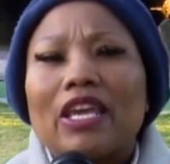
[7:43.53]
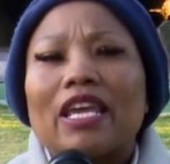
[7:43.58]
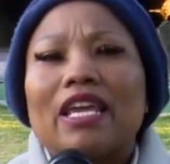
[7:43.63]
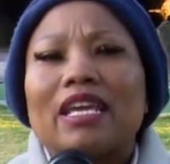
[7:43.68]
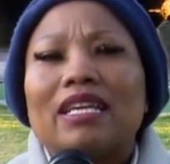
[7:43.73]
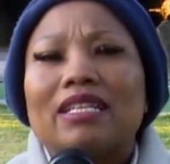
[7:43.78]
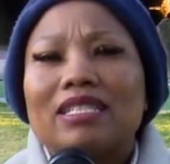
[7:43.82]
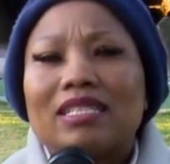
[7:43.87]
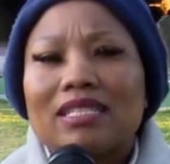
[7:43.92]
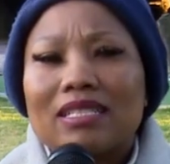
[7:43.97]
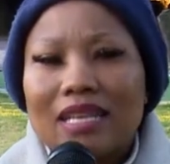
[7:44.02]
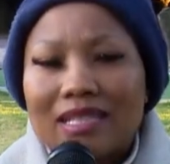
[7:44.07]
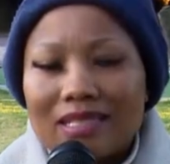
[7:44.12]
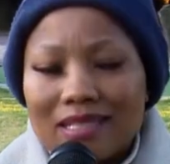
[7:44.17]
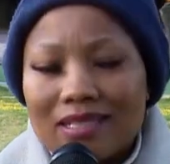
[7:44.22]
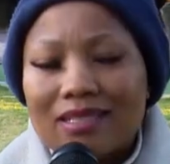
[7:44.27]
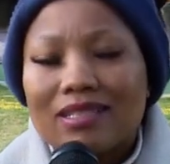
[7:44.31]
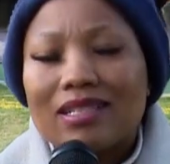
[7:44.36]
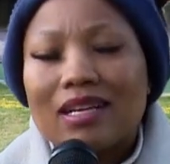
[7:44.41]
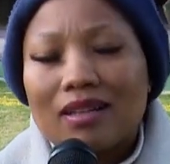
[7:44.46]
It,
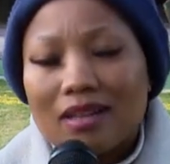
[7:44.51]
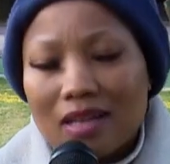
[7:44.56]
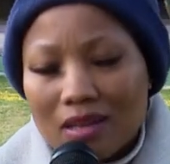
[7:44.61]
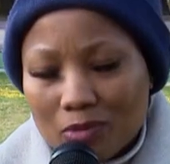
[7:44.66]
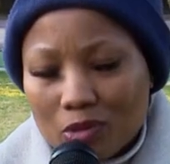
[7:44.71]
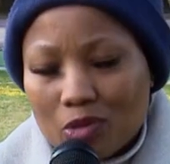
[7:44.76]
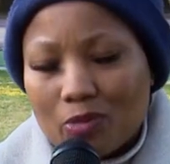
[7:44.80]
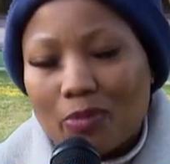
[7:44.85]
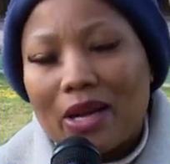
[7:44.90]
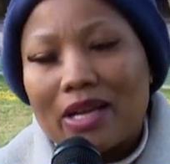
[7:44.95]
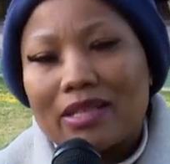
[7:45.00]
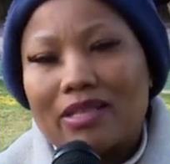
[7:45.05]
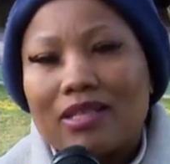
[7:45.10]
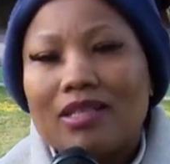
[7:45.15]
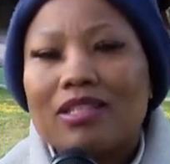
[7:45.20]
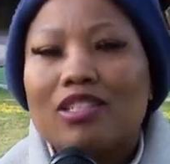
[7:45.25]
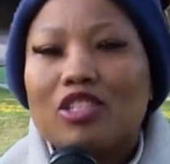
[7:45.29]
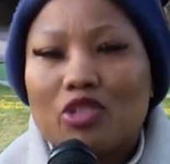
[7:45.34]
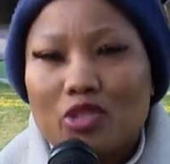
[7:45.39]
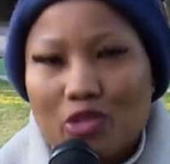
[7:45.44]
it shall come to pass.
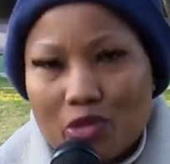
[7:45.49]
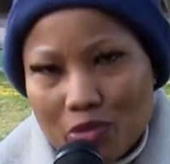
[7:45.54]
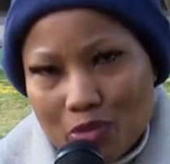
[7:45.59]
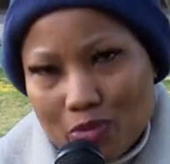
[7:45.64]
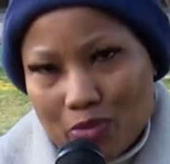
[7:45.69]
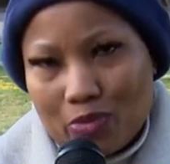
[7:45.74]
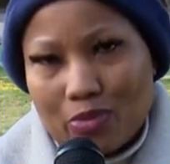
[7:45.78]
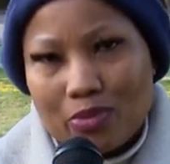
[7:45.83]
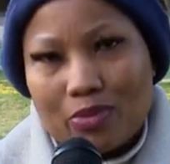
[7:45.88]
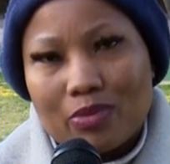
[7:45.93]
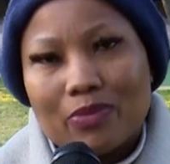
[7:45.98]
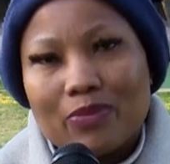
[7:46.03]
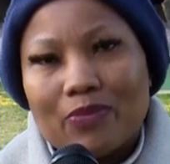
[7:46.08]
It is true.